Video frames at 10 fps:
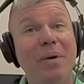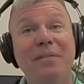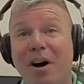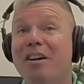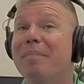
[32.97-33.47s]

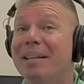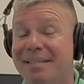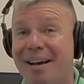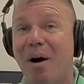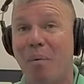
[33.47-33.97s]
We've talked about
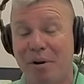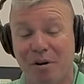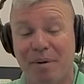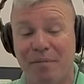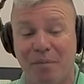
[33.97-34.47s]
Scott
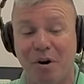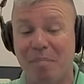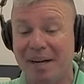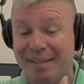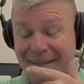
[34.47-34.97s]
Wiener
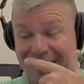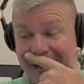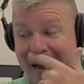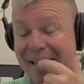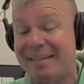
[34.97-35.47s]
before because this
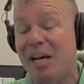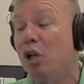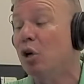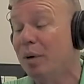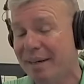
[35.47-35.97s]
guy is a
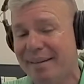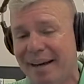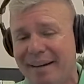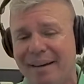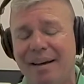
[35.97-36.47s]

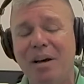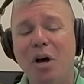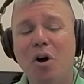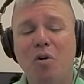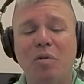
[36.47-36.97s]
lunatic
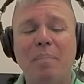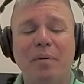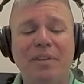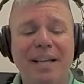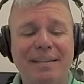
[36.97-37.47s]
who
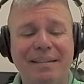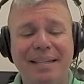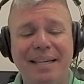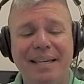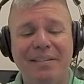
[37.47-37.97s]
represents
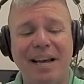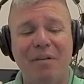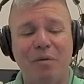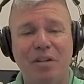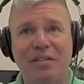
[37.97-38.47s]
the
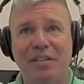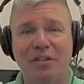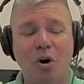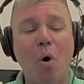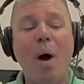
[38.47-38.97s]
San
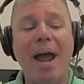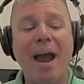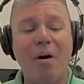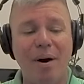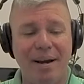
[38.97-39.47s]
Francisco
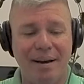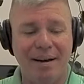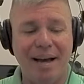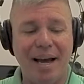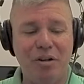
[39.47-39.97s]

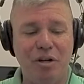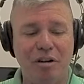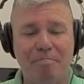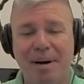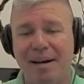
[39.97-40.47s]
area, as you
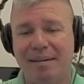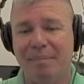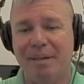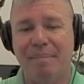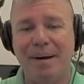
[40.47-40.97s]
can
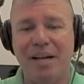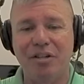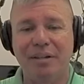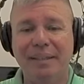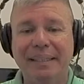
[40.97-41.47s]
possibly
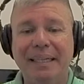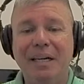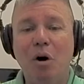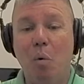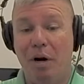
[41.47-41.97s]
imagine.
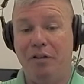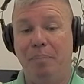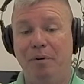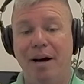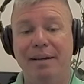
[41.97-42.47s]
What a
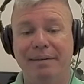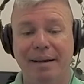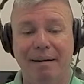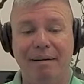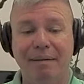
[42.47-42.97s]
surprise
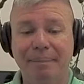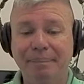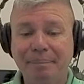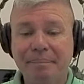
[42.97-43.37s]
there.